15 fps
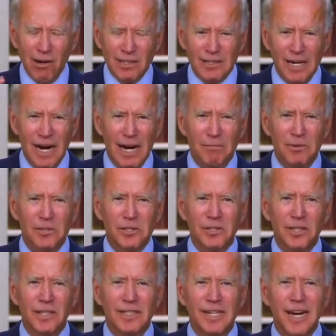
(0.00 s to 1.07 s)
long time, but
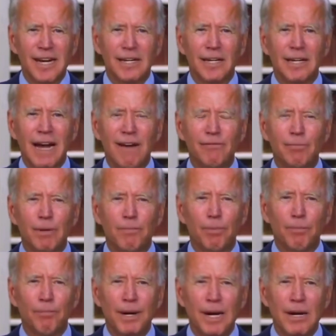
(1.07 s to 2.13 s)
it's going to take, you have to be
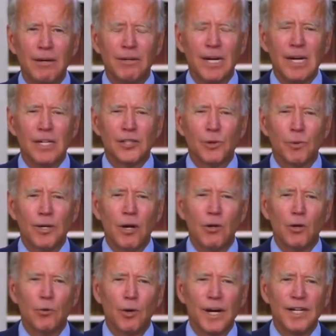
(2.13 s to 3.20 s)
prepared so we
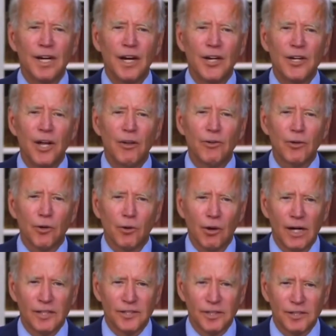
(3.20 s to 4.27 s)
don't create another
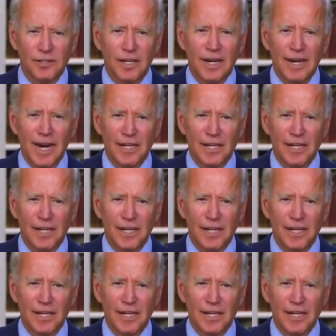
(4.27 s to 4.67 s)
crisis.